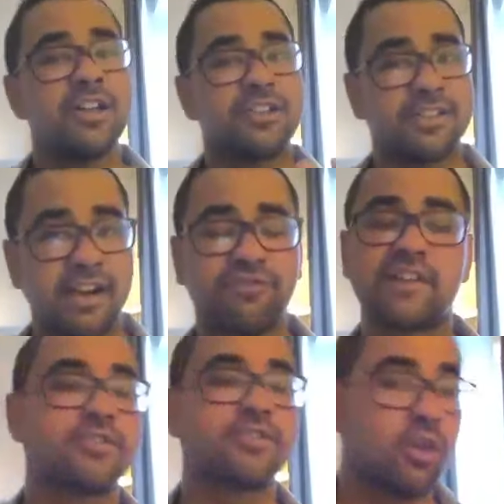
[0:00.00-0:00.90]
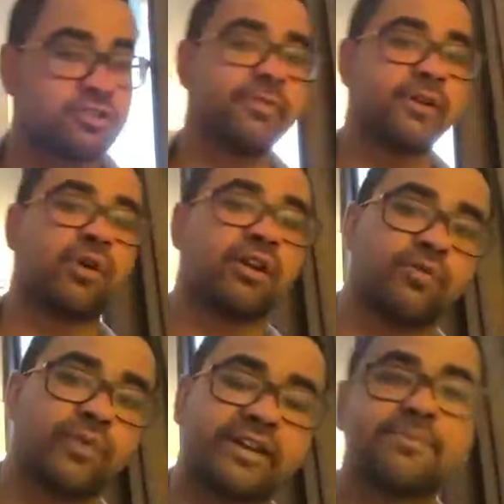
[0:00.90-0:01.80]
So Netflix has also been one of
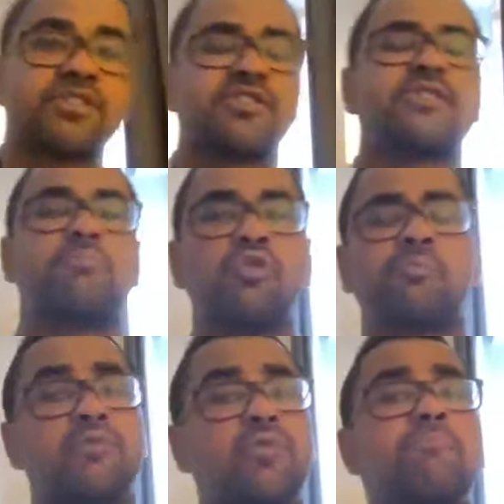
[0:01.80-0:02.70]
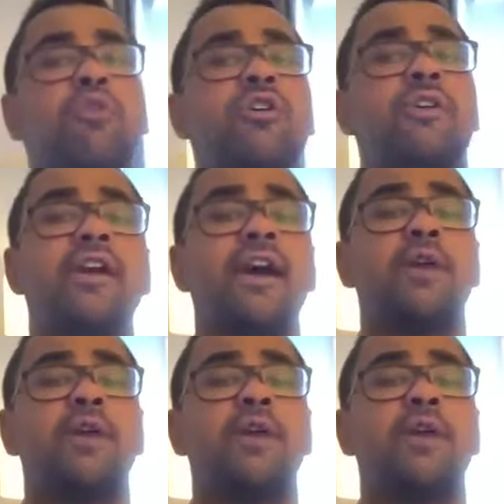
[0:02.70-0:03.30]
the victims because it blew by one point.